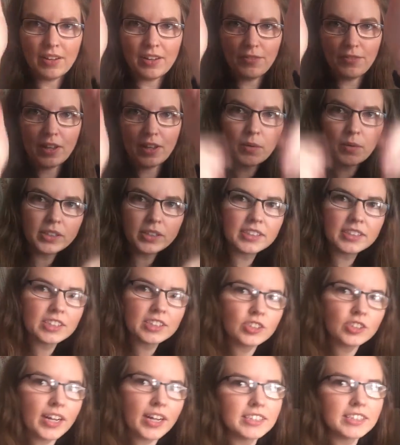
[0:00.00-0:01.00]
they were to
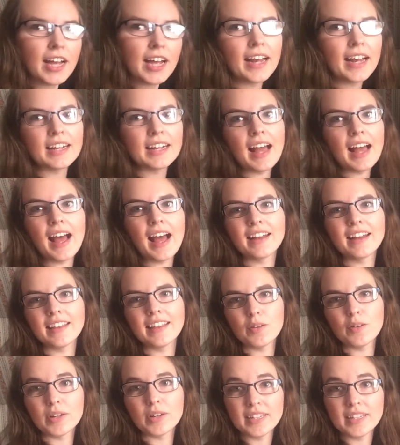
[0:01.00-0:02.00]
stretch on and on,
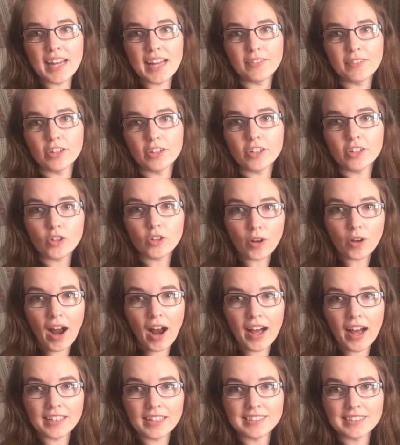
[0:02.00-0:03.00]
they would never
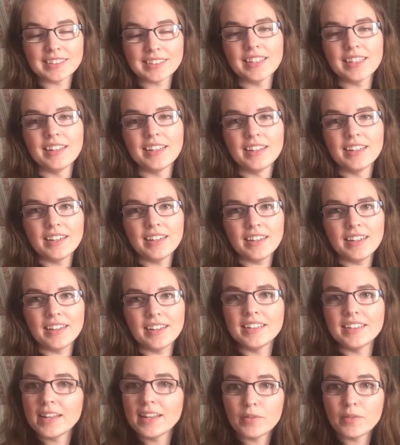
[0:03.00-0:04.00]
cross,
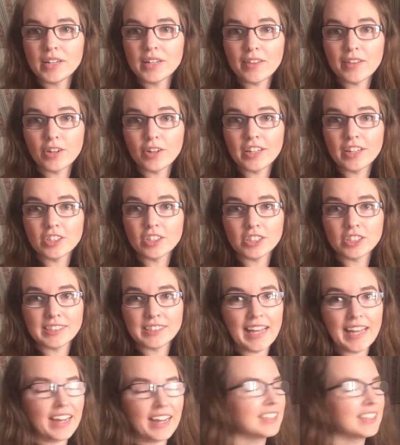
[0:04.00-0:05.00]
they would never
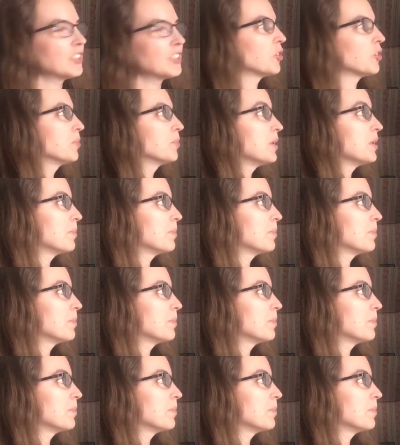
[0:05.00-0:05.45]
intersect or be